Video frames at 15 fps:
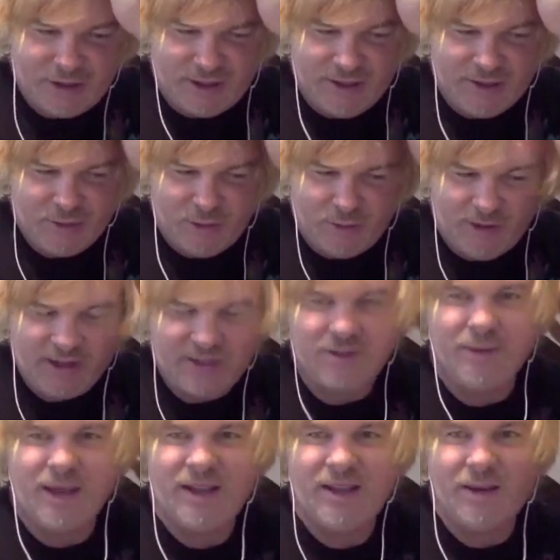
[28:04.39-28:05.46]
try to do a
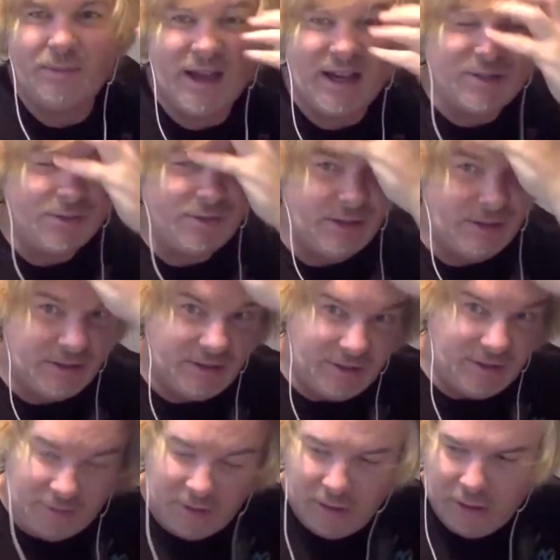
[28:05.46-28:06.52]
WrestleMania match with these
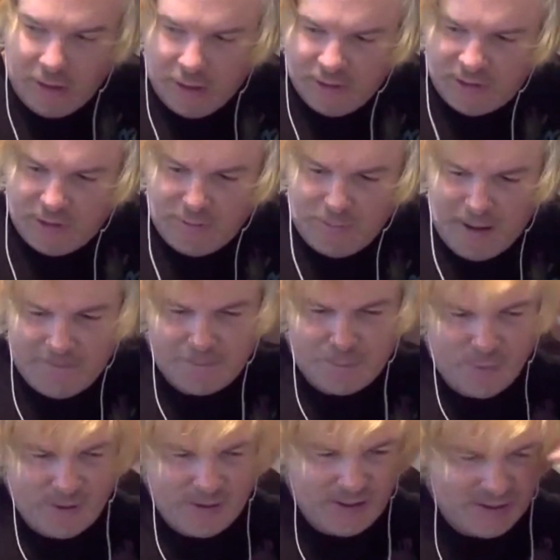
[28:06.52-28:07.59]
two. So my
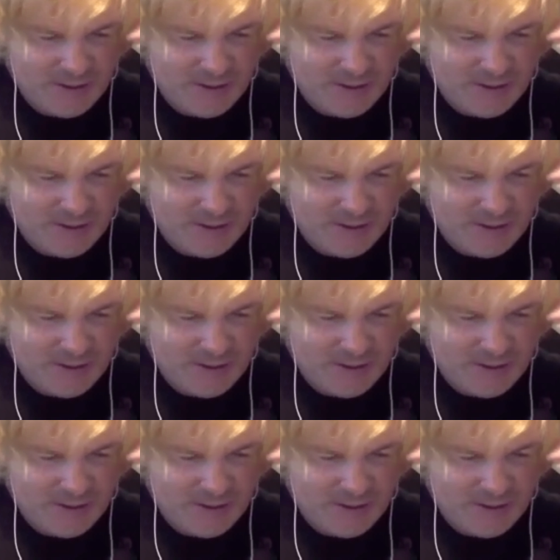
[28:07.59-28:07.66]
point